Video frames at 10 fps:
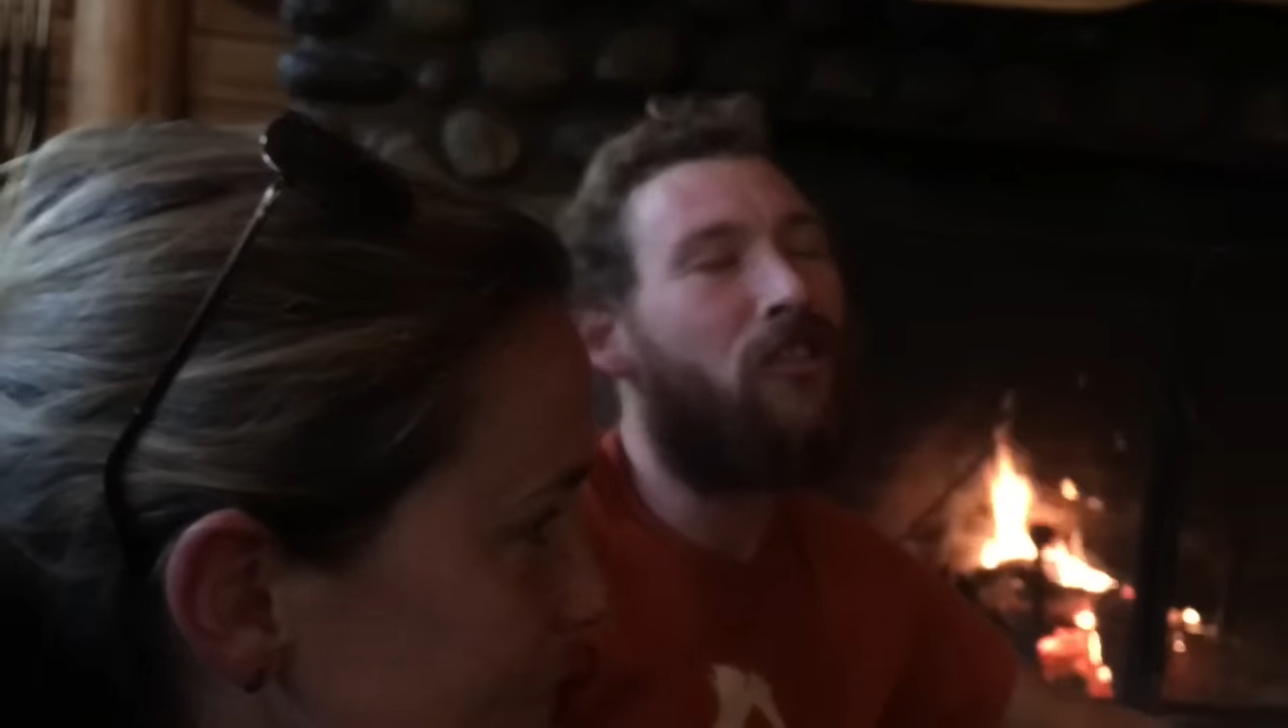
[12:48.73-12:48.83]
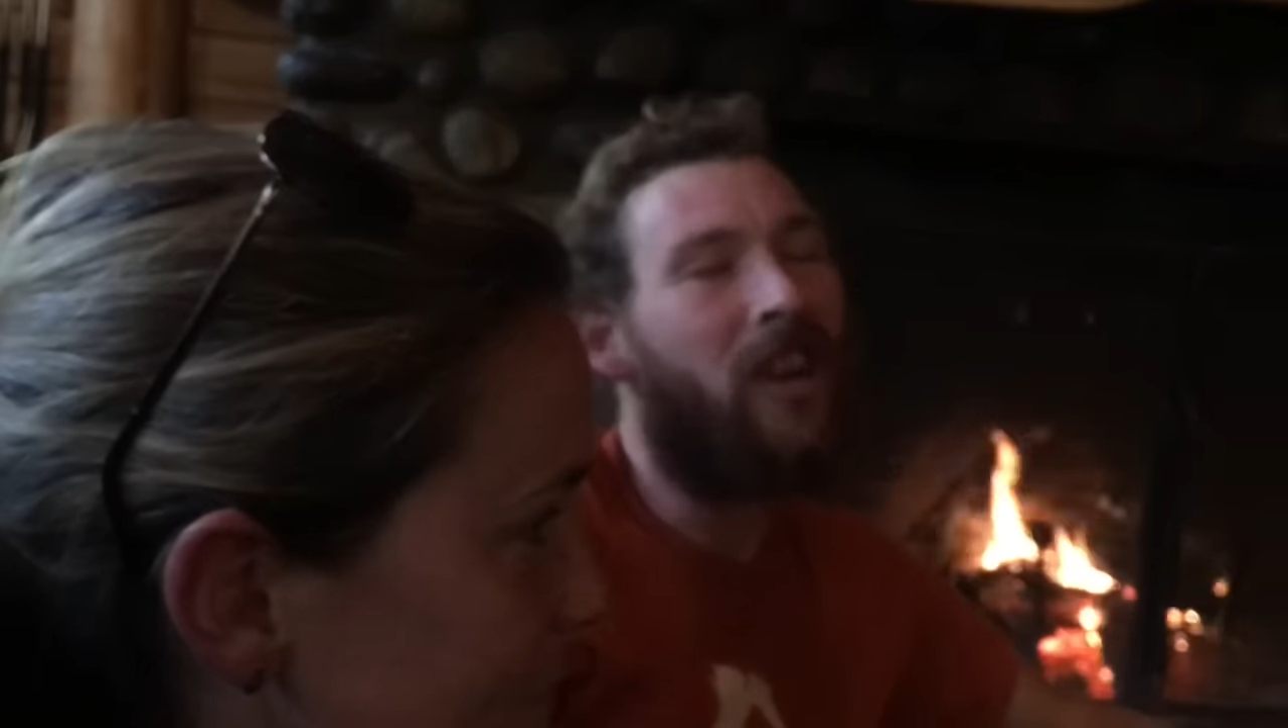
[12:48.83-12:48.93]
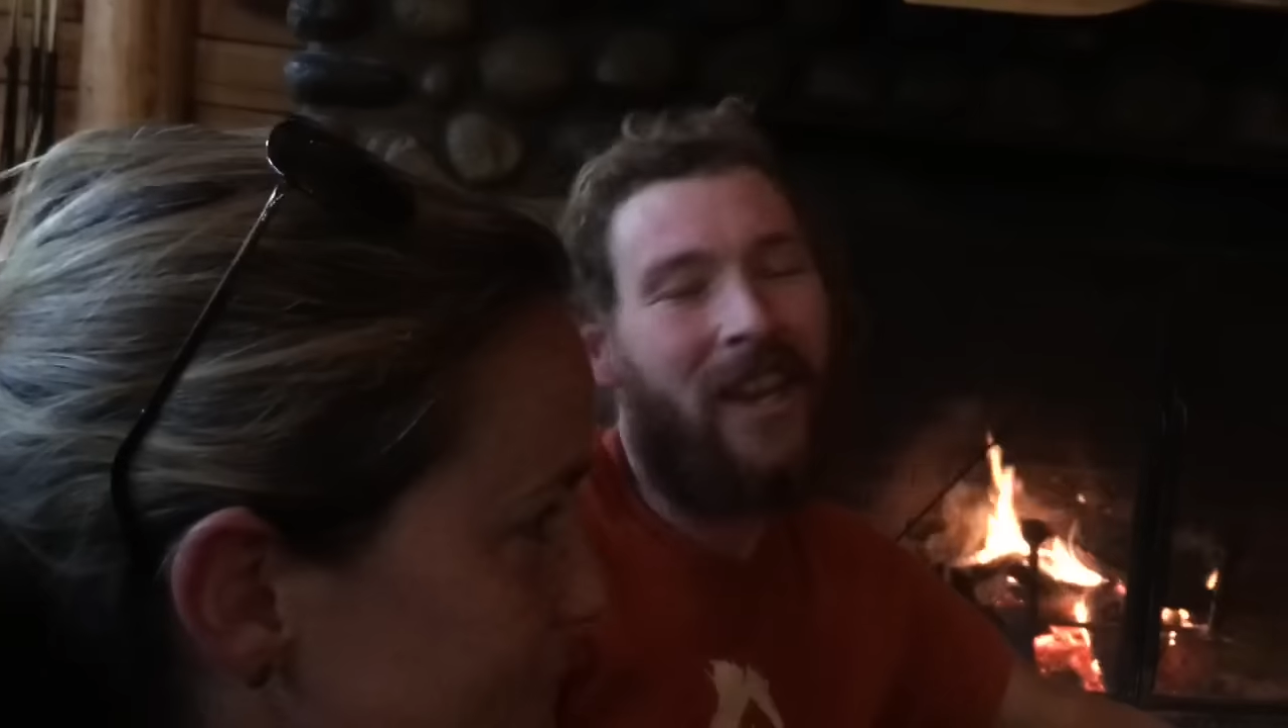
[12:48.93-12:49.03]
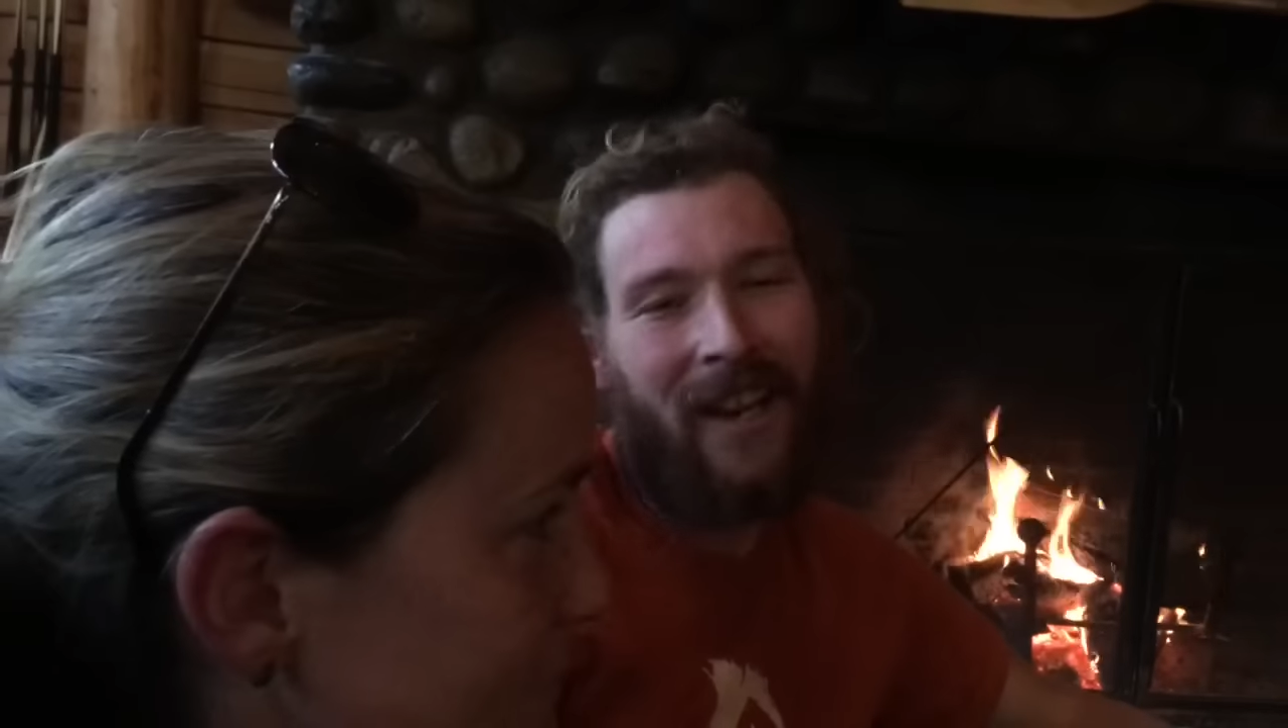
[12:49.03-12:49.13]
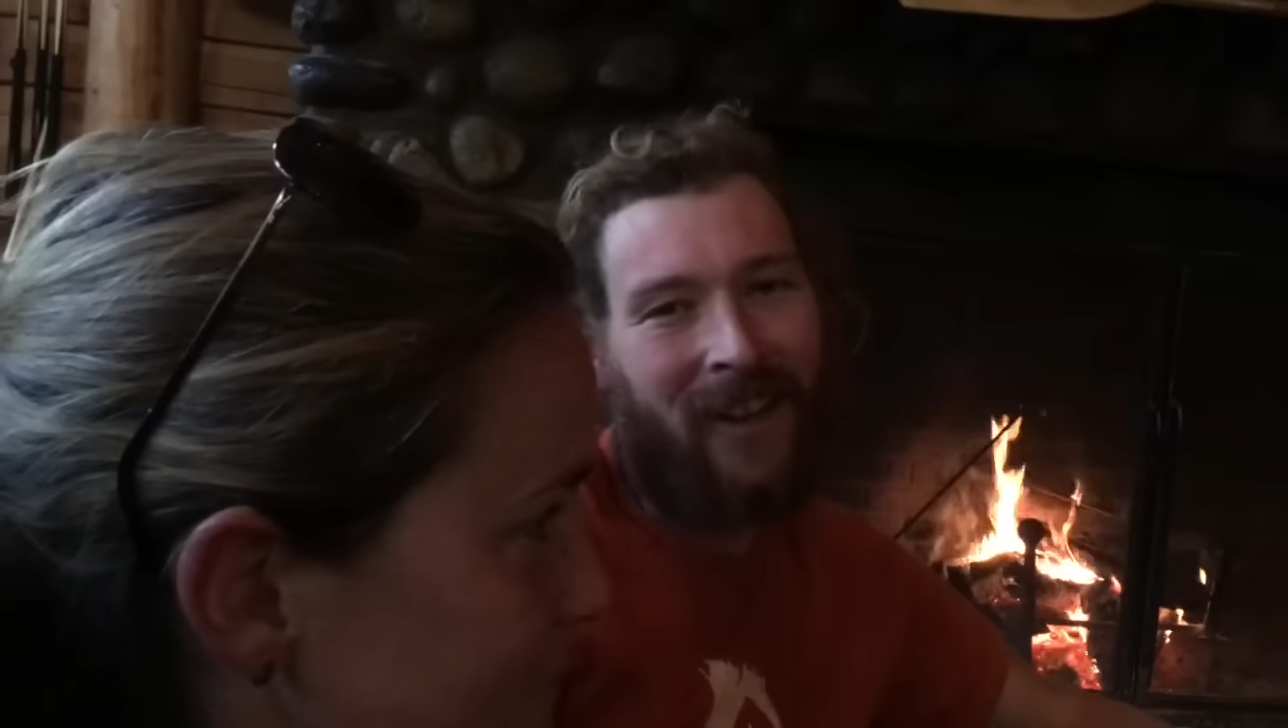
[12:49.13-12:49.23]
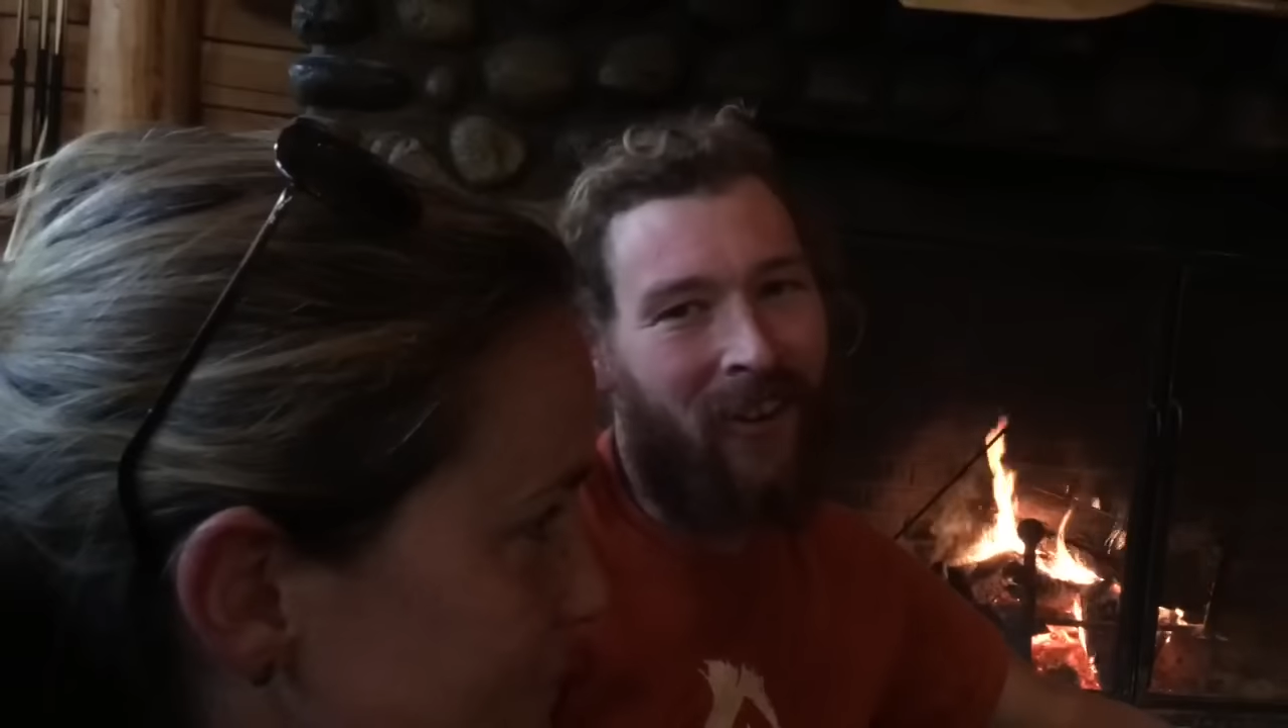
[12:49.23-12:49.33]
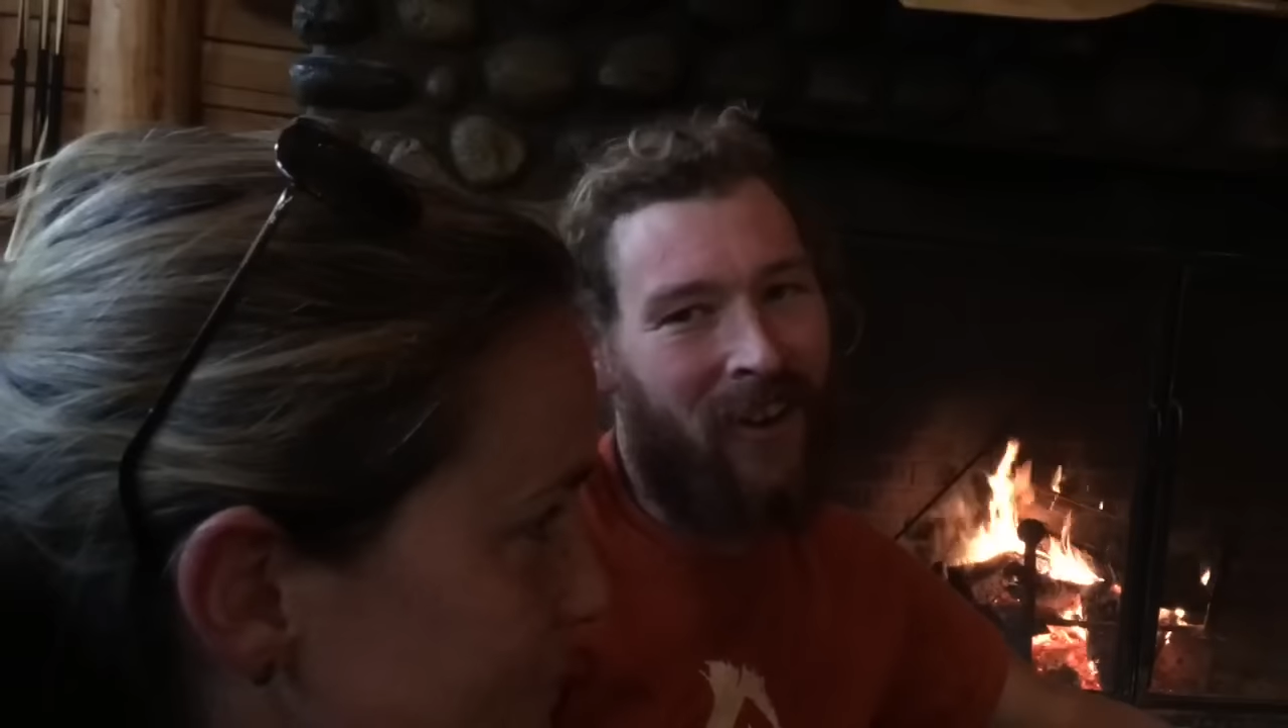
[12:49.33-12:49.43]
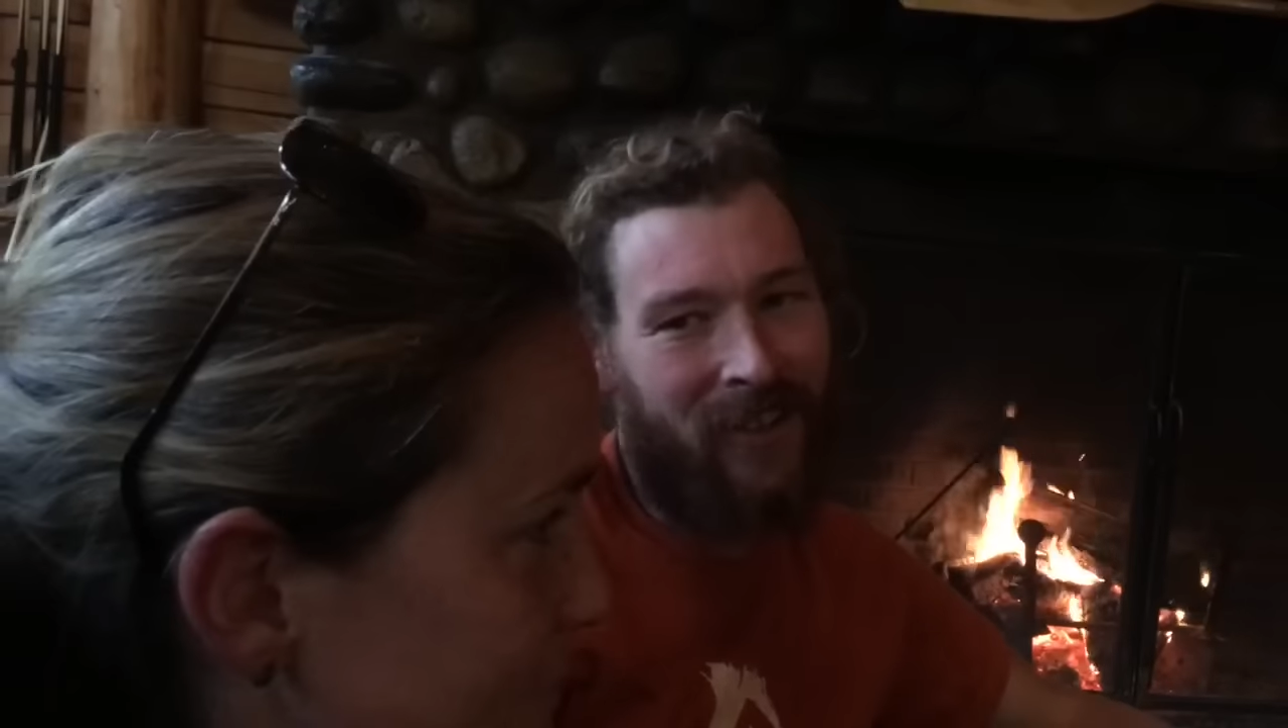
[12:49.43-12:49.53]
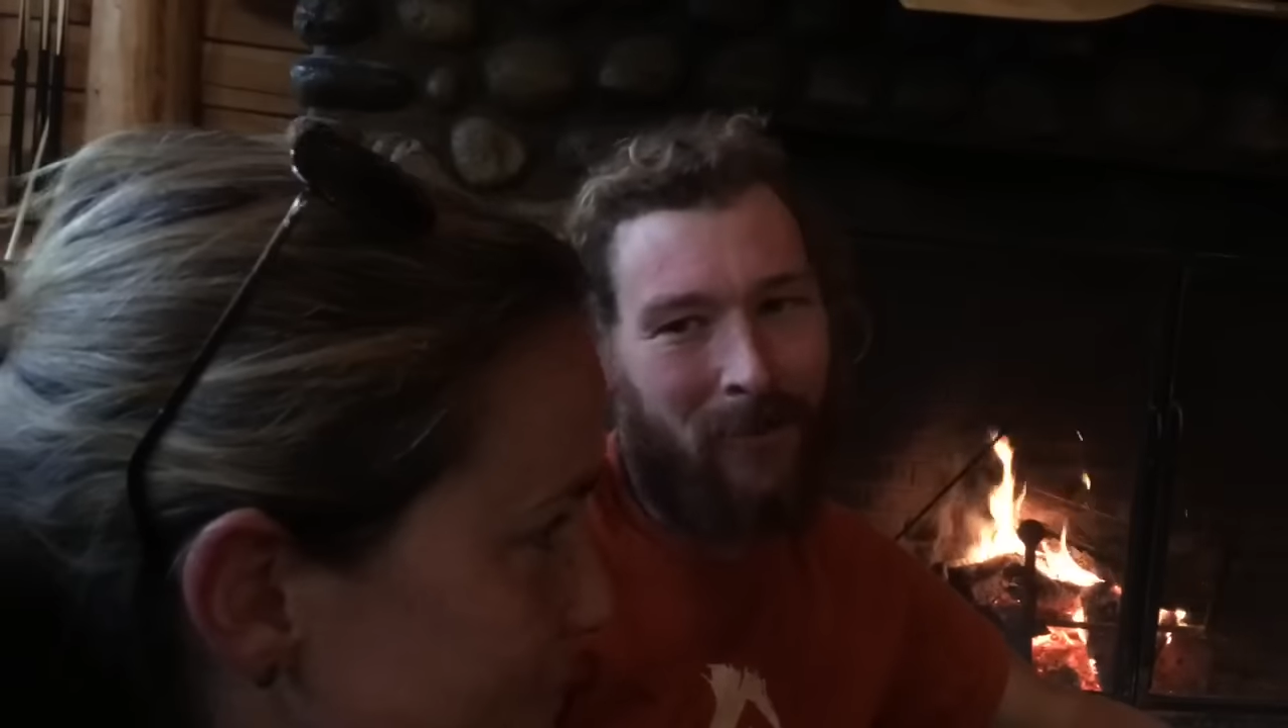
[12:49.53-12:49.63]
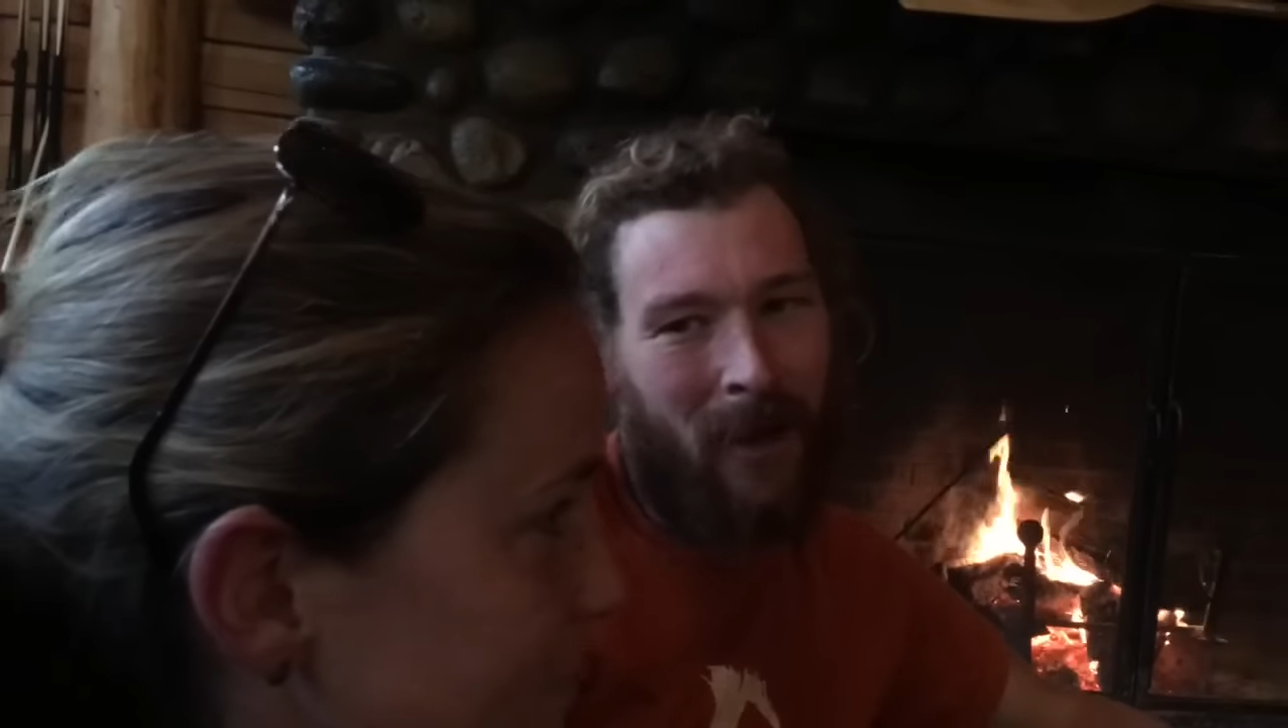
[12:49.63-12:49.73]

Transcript: really nice